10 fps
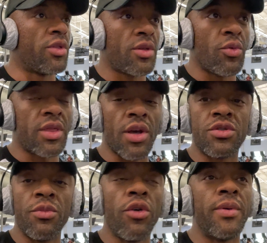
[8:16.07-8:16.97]
with
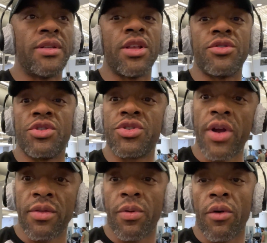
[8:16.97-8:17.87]
those movements, there's a
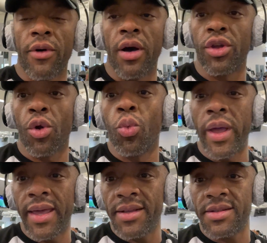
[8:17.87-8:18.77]
strength profile. You're
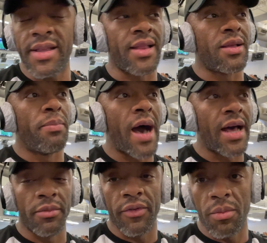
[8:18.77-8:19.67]
weakest at the
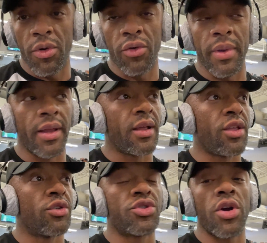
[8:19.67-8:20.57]
bottom of the movement and
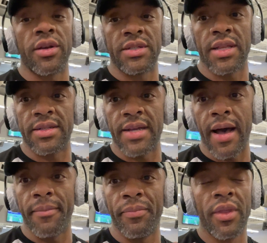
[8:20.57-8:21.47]
you're strongest at the
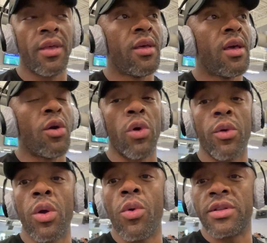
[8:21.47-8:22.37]
top.
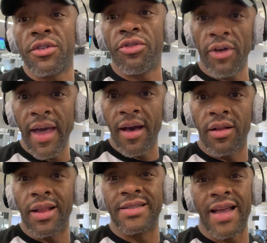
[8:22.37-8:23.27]
Where we want to fail
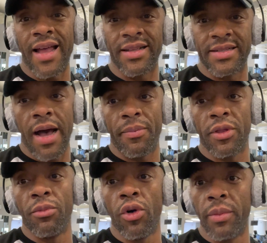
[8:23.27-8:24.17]
is at the top of
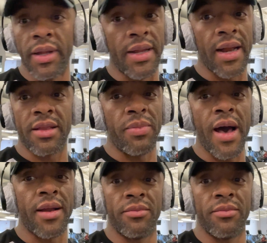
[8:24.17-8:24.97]
the movement, not at the bottom,